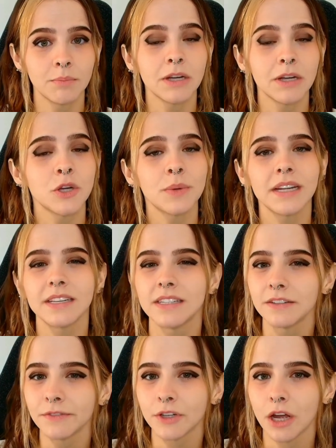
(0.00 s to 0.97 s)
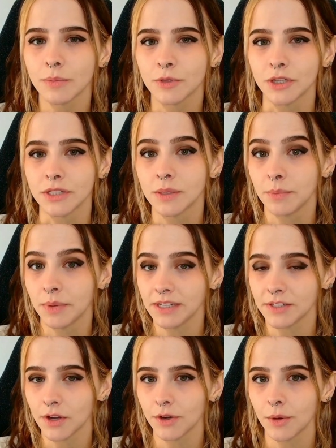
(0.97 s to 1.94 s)
by showing different options
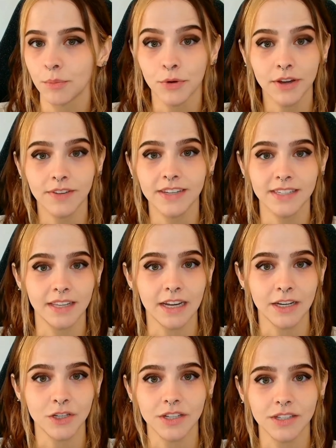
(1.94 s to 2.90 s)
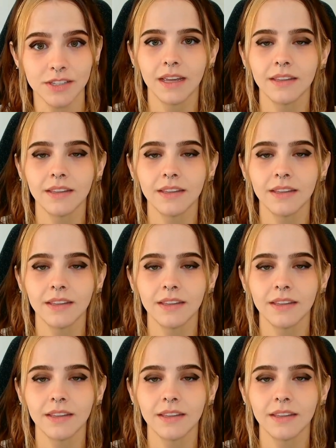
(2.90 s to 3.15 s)
based on previous selections.